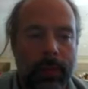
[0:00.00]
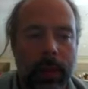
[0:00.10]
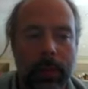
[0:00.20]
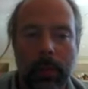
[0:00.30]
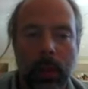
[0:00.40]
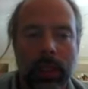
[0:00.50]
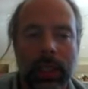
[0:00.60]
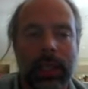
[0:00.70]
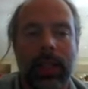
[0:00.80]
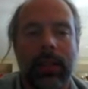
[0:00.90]
some more
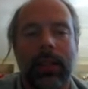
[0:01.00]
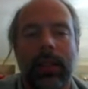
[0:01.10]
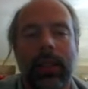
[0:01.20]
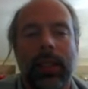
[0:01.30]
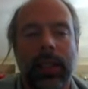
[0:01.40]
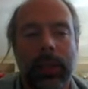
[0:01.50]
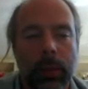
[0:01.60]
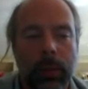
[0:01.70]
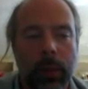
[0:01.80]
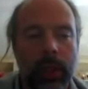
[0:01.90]
detailed statistics
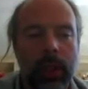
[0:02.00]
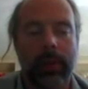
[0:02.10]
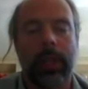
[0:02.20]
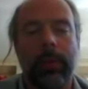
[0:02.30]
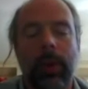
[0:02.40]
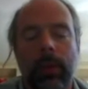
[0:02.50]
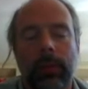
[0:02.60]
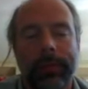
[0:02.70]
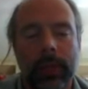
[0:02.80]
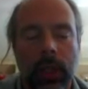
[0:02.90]
reporting, which I won't
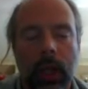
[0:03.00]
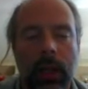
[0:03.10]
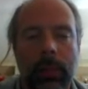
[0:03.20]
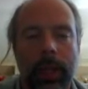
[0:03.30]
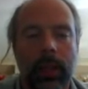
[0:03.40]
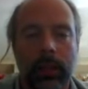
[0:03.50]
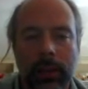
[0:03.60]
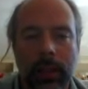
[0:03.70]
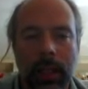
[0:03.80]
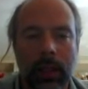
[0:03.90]
talk about
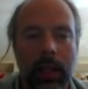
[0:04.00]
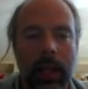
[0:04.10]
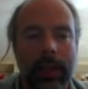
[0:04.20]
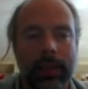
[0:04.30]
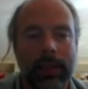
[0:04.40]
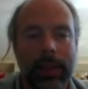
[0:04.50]
a lot